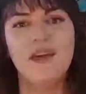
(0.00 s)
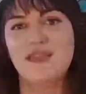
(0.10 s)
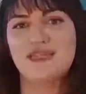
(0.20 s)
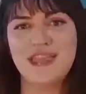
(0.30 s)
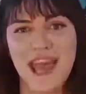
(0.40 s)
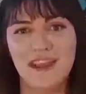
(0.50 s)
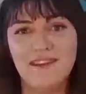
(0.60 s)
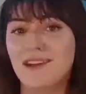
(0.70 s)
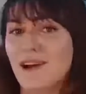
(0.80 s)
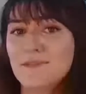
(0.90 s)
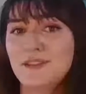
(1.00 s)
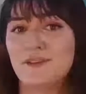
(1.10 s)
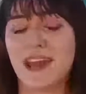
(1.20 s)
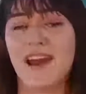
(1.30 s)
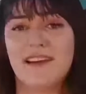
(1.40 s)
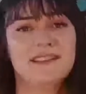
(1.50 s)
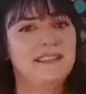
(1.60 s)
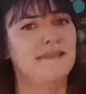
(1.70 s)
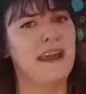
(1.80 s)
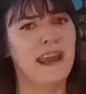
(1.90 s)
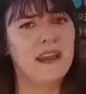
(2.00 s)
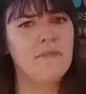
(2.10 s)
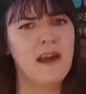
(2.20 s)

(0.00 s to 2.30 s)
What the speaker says: Then comes your character's name,